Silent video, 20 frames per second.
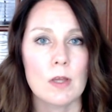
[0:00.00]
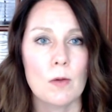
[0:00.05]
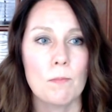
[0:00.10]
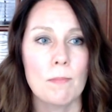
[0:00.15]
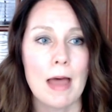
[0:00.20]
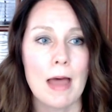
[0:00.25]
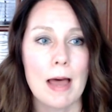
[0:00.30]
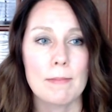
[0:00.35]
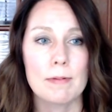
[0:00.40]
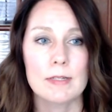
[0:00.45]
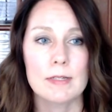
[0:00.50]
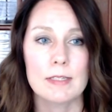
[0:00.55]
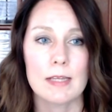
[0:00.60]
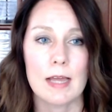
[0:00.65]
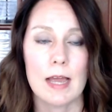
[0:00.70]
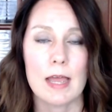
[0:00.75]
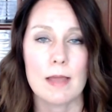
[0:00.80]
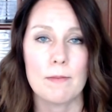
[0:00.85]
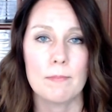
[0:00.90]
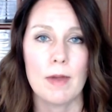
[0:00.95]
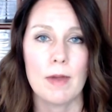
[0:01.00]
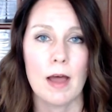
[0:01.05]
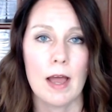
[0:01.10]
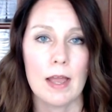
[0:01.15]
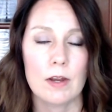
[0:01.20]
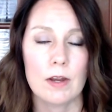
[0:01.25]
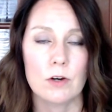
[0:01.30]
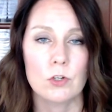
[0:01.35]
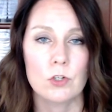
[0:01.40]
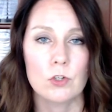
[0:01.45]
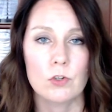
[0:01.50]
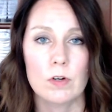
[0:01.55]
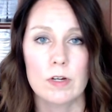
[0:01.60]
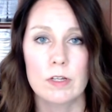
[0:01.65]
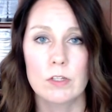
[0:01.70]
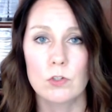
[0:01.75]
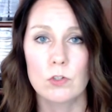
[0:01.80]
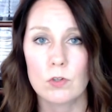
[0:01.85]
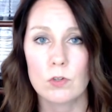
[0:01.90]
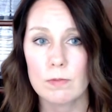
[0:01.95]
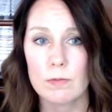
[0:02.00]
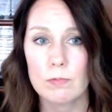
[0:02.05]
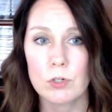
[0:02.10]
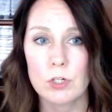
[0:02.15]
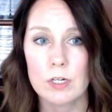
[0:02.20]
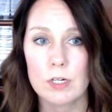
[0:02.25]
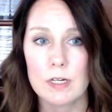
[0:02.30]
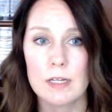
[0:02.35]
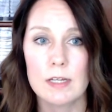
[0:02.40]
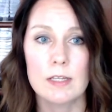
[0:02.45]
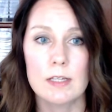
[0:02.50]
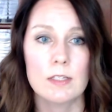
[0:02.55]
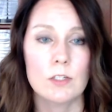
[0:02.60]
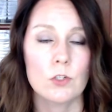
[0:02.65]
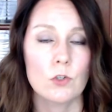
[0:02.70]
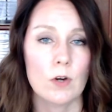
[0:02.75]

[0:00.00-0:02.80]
BabbleType hires transcriptionists,